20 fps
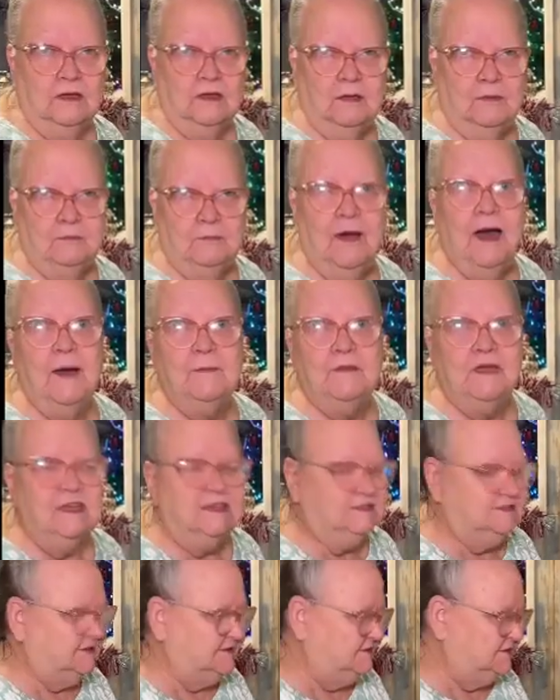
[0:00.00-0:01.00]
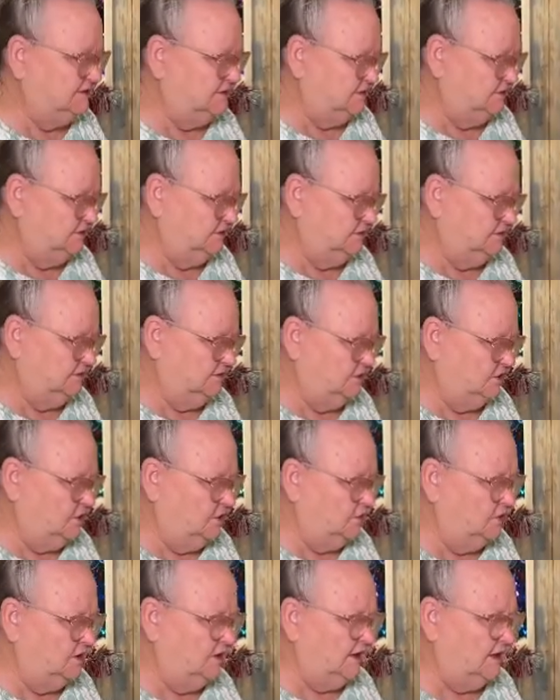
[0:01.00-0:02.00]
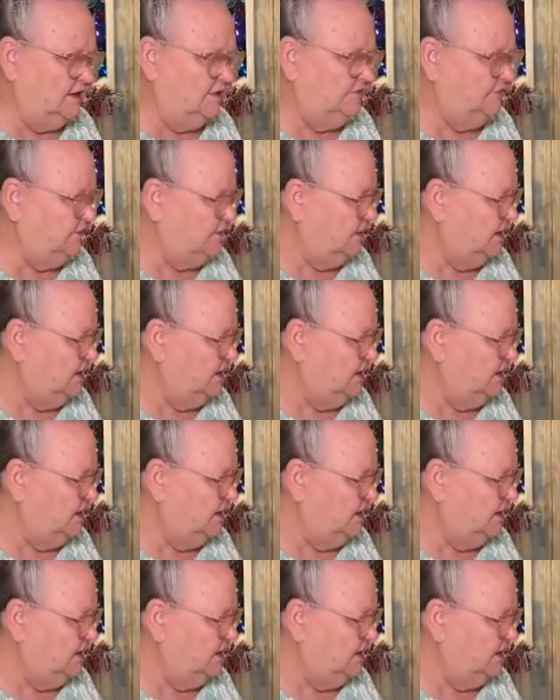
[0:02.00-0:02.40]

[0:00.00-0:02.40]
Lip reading: pie mix is cool enough.